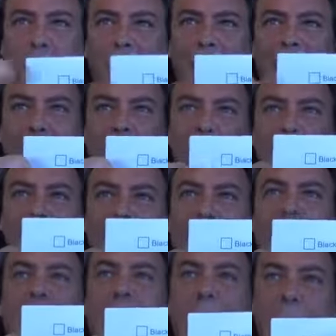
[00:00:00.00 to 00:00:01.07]
in black, white,
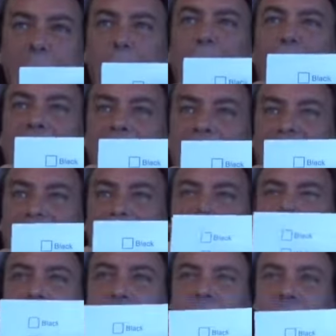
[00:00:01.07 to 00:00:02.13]
hot pink,
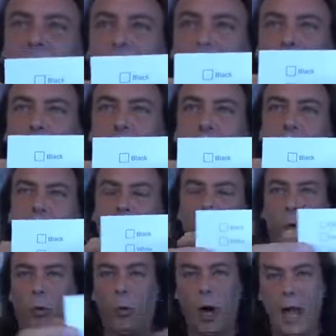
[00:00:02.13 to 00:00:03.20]
silver, and
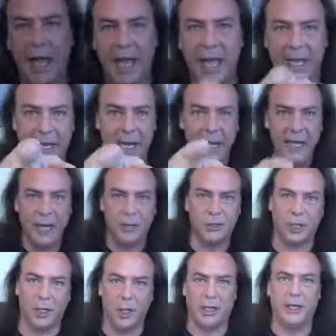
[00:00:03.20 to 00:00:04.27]
gray. Here's
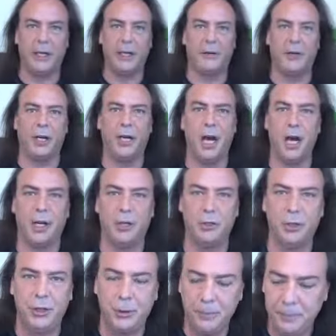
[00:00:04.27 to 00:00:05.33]
a look at the different
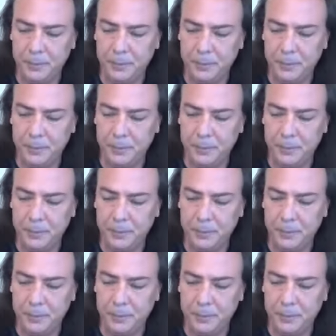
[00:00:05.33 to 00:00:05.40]
colors.